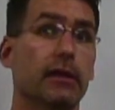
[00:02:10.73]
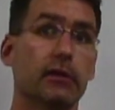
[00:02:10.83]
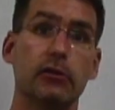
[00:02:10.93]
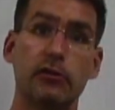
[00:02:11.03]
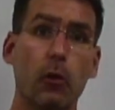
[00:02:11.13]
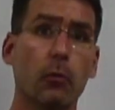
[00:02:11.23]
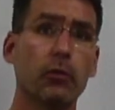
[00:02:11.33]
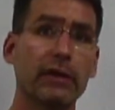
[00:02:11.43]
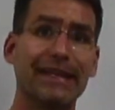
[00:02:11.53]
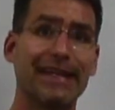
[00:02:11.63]
You don't
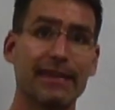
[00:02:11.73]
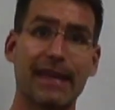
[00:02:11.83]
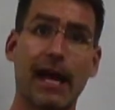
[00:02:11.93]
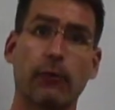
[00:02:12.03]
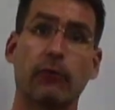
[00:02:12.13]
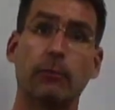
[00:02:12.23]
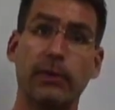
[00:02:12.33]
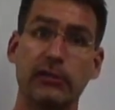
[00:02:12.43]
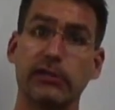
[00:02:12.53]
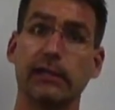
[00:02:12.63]
really get that from
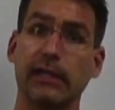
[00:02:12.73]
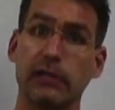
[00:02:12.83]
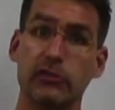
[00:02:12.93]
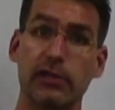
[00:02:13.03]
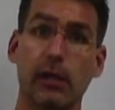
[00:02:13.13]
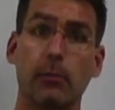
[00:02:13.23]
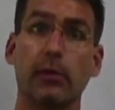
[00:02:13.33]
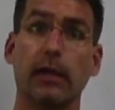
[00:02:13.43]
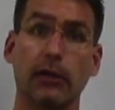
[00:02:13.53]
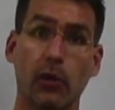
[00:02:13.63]
pitching in a
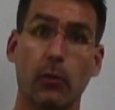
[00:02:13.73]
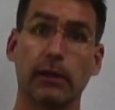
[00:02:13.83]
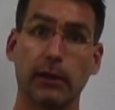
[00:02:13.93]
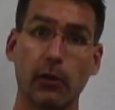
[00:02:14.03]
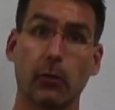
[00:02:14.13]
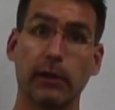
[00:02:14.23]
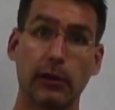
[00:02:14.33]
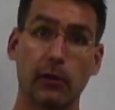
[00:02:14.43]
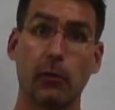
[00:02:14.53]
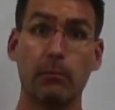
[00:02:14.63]
gym and going and going
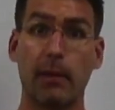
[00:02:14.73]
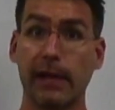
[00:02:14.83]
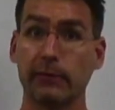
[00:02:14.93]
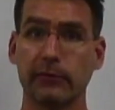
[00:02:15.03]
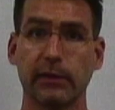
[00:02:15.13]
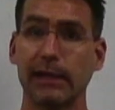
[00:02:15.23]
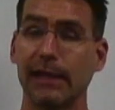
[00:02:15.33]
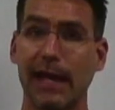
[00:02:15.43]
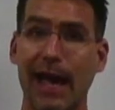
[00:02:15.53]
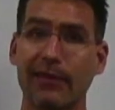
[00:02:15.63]
and going mindlessly.
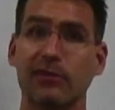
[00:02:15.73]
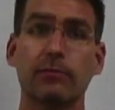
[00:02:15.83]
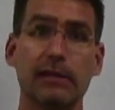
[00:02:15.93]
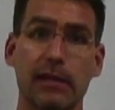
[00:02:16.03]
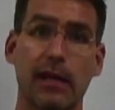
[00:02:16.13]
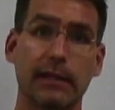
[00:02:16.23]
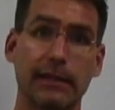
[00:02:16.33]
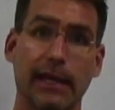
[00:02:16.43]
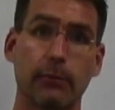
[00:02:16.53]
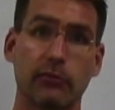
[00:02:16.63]
It has to be done in
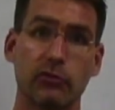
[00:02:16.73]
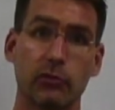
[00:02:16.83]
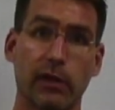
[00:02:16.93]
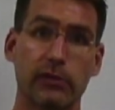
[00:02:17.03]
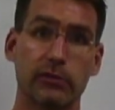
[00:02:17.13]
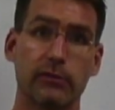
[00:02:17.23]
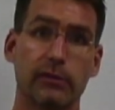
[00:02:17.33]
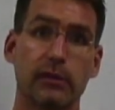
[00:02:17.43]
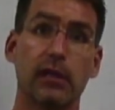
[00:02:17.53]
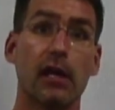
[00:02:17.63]
game situations.
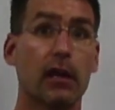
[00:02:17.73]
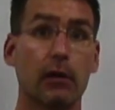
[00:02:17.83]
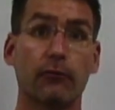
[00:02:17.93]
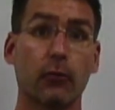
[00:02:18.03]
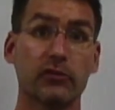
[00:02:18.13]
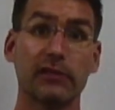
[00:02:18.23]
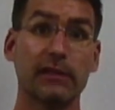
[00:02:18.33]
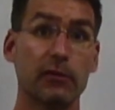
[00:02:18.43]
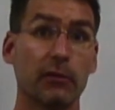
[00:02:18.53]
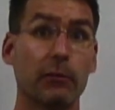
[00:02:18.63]
And
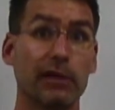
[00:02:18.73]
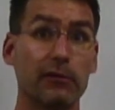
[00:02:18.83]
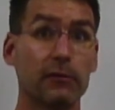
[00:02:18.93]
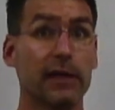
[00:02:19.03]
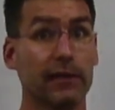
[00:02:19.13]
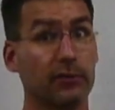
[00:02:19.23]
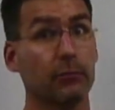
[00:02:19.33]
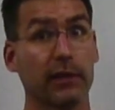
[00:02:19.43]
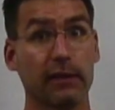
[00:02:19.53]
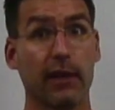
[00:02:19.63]
unfortunately, the only way to do that is to
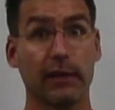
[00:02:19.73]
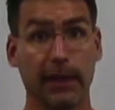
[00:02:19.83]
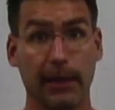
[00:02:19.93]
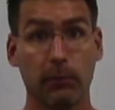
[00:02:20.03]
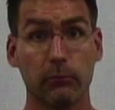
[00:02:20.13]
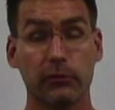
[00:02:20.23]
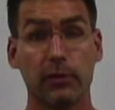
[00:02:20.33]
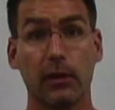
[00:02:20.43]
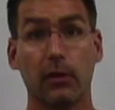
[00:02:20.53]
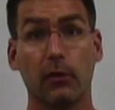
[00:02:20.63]
play a lot of games.
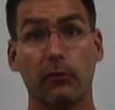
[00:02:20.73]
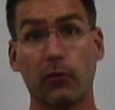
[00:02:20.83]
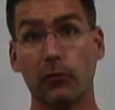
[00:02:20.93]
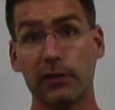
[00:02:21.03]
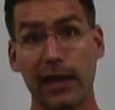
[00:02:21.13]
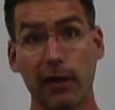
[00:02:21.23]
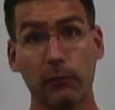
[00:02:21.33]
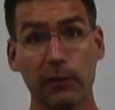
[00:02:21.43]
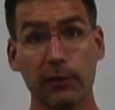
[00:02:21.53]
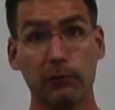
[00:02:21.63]
So you got to
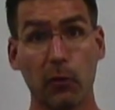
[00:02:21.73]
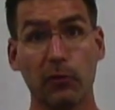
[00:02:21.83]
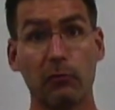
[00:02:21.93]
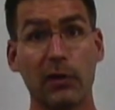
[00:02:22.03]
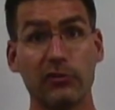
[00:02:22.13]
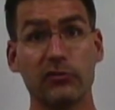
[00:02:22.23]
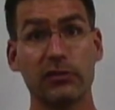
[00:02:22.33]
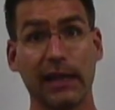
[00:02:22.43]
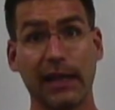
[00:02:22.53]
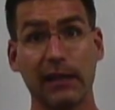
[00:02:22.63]
really throw as much as
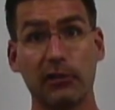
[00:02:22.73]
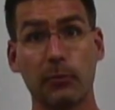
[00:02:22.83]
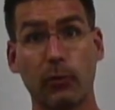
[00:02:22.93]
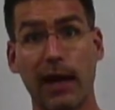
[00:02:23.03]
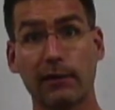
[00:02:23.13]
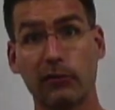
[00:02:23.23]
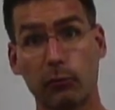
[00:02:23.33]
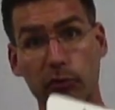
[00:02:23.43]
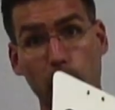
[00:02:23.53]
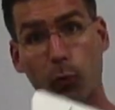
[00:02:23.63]
you can in your practice
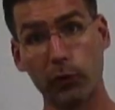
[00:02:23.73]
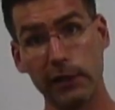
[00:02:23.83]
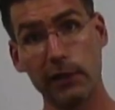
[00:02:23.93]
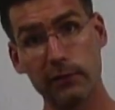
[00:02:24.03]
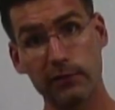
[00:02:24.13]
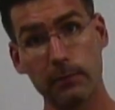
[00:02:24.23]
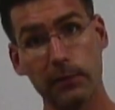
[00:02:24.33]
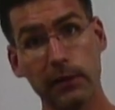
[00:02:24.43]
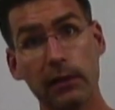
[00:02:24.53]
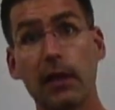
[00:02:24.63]
when you're working on
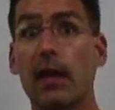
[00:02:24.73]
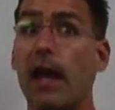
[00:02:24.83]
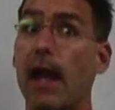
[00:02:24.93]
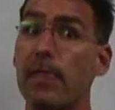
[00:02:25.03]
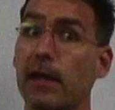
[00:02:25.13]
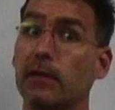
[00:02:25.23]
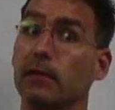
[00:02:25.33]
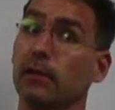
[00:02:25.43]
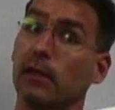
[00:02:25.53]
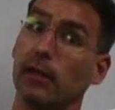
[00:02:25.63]
something. And then
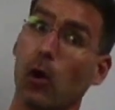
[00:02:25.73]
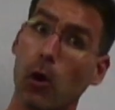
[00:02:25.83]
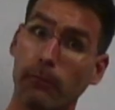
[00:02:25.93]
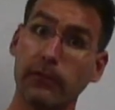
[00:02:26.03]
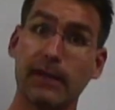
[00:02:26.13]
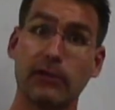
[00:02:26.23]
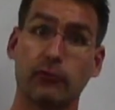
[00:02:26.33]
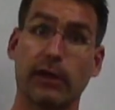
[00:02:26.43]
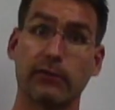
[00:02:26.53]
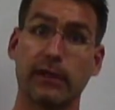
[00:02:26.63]
hopefully that
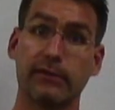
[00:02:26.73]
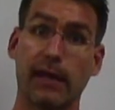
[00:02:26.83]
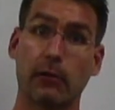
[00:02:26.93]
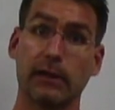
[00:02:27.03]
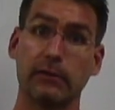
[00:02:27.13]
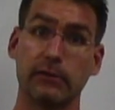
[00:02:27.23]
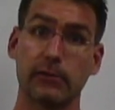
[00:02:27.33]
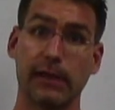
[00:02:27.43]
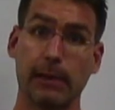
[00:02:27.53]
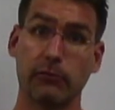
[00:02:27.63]
translates out into
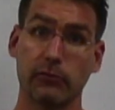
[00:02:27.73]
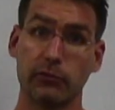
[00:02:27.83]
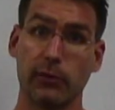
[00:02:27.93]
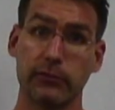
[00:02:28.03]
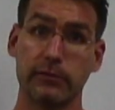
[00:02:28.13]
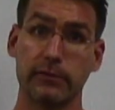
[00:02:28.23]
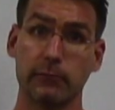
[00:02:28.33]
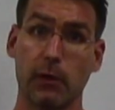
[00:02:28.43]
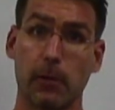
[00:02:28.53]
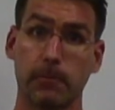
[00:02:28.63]
your game situations
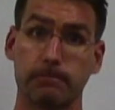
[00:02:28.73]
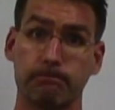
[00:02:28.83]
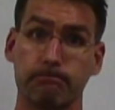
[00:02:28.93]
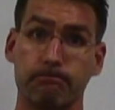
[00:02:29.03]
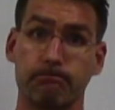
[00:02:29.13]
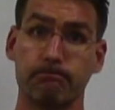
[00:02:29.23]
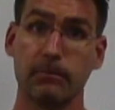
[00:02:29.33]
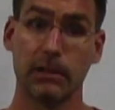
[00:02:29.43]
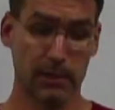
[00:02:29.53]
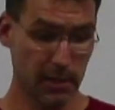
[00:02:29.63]
as well.
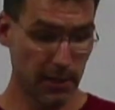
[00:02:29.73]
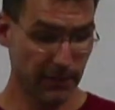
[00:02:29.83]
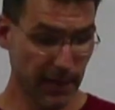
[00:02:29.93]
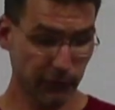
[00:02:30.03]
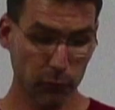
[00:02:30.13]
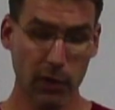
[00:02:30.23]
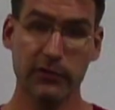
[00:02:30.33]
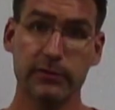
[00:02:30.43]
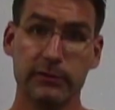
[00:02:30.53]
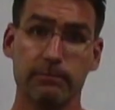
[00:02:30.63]
Thanks for
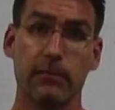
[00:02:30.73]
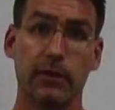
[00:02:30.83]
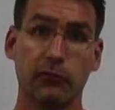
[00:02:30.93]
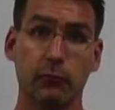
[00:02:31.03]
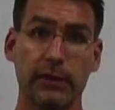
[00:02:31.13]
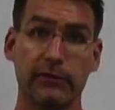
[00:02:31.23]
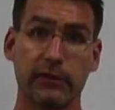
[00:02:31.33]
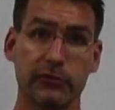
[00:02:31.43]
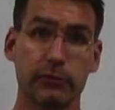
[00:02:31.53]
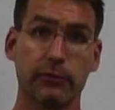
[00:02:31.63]
watching this week's
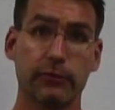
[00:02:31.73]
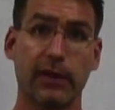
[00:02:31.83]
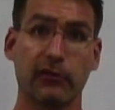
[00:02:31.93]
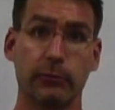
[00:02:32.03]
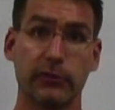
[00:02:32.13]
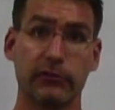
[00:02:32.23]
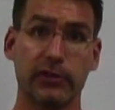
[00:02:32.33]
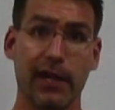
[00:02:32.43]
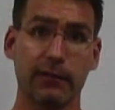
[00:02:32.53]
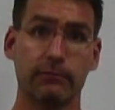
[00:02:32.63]
issue of Fast Pitch
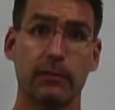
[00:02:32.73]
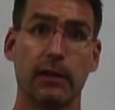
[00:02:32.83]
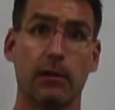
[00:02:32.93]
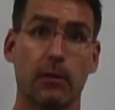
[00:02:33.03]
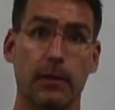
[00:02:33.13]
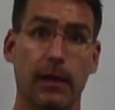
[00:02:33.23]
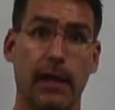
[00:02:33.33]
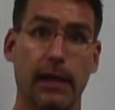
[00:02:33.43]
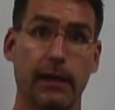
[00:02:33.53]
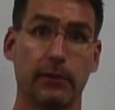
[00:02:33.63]
Chat.
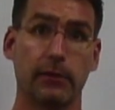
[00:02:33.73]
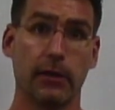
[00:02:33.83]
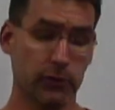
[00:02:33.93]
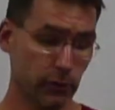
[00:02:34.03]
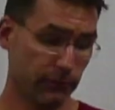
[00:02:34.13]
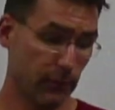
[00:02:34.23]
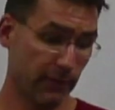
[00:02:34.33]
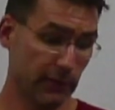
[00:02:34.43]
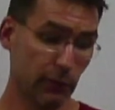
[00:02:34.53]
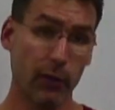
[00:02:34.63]
And if you
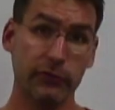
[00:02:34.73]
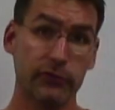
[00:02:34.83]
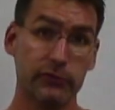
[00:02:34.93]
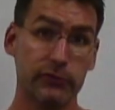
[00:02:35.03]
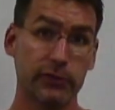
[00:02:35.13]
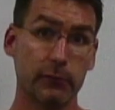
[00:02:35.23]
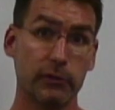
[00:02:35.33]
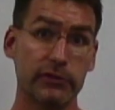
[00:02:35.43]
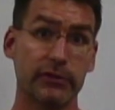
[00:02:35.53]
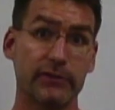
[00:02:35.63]
have any questions, you can
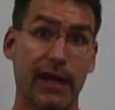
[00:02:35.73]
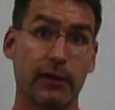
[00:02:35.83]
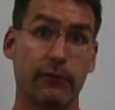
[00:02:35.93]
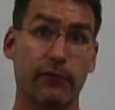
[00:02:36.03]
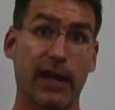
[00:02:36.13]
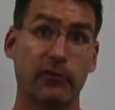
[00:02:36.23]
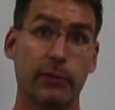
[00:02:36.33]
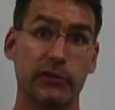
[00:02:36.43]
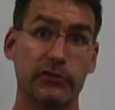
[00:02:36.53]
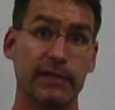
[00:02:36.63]
reach us at
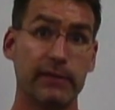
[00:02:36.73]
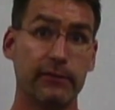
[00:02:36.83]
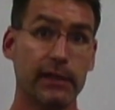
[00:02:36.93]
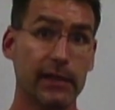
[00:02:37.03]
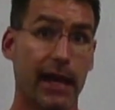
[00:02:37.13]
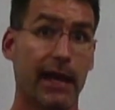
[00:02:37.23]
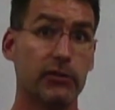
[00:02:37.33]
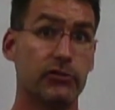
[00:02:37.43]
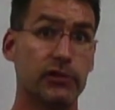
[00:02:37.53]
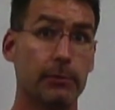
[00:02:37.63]

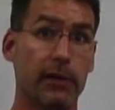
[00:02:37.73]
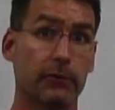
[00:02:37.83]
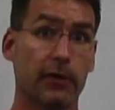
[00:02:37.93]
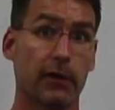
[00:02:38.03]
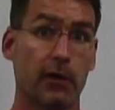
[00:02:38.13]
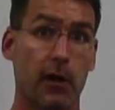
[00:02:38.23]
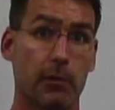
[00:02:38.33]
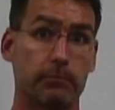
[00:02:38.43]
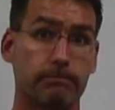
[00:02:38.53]
fastpitchtv@gmail.com.